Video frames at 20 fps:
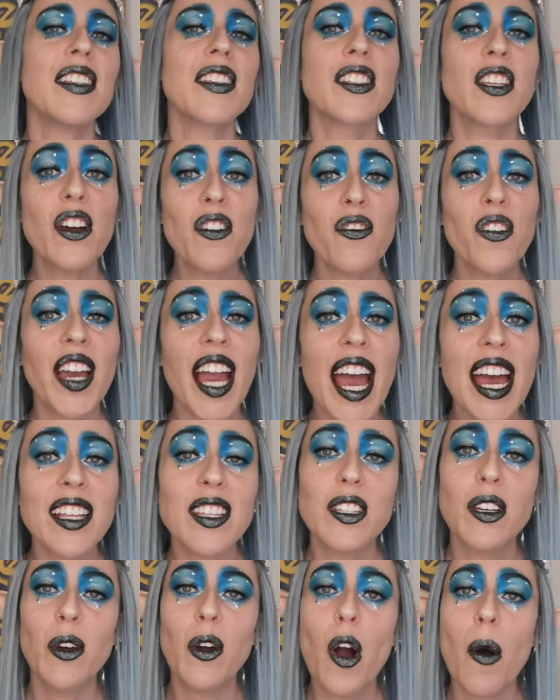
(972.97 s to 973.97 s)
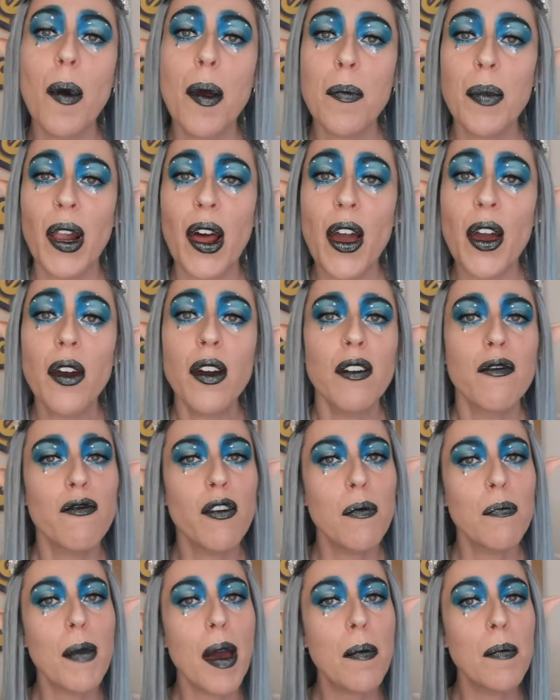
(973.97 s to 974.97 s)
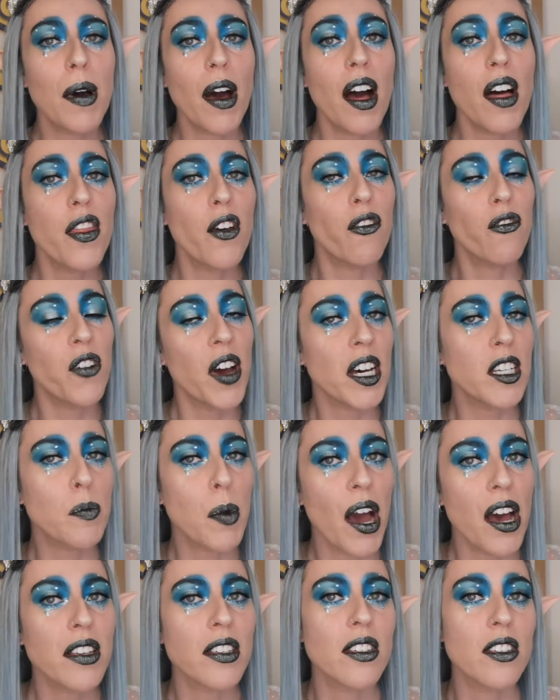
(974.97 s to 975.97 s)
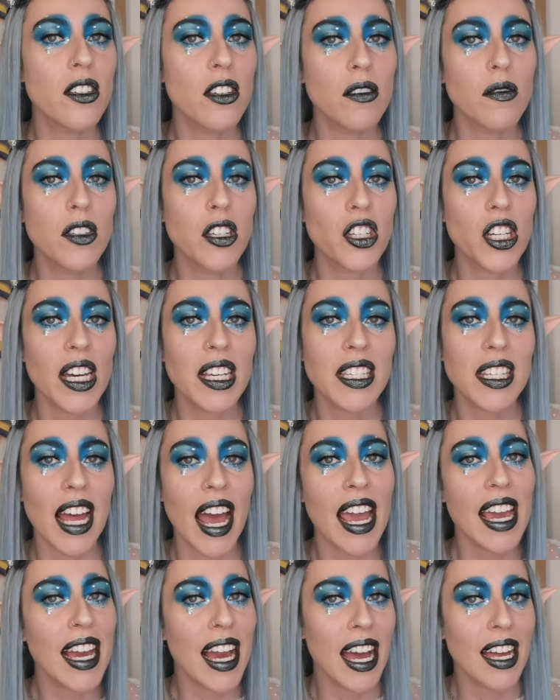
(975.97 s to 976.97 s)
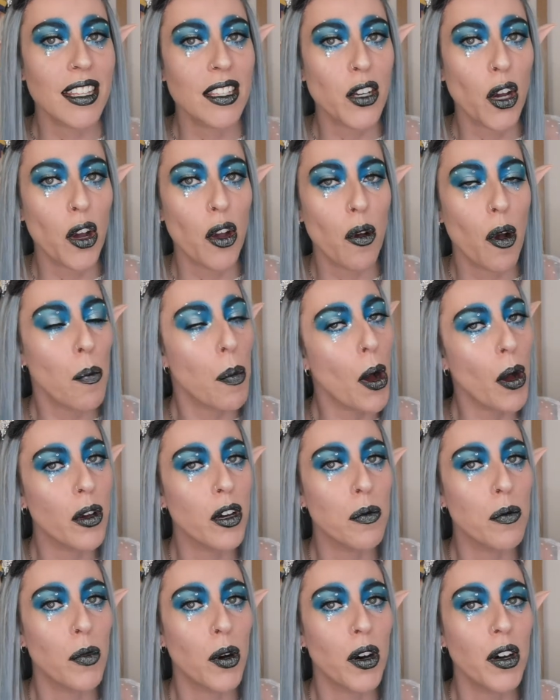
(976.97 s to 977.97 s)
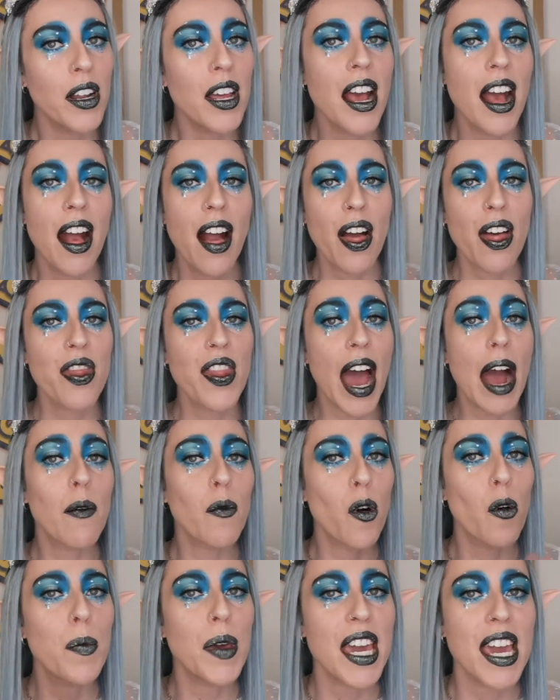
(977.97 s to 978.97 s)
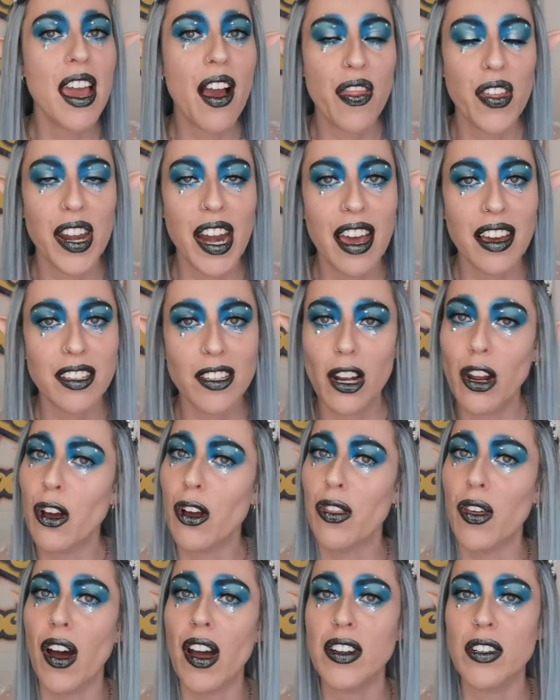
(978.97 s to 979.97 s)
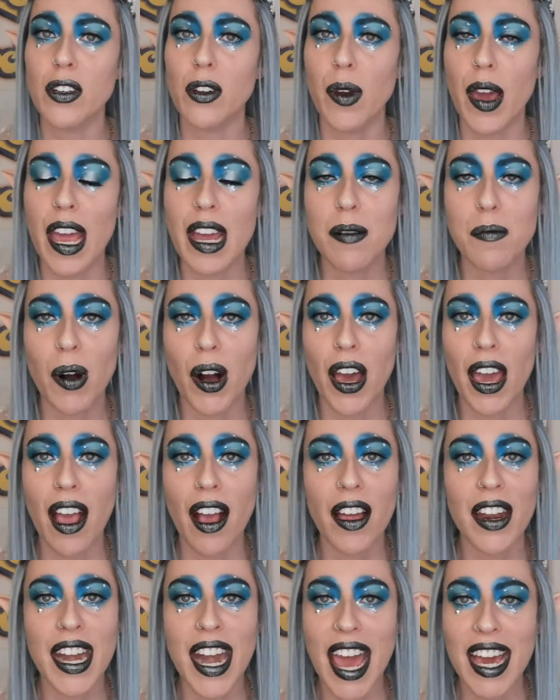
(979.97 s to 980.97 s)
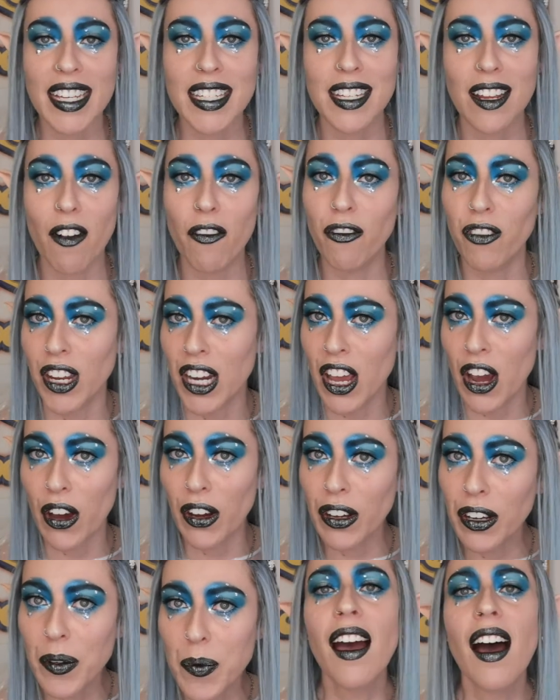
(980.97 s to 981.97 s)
Don't forget to comment below. Remember, the first person to suggest a Kanto Pokemon, that will be the next look that I do in my next video.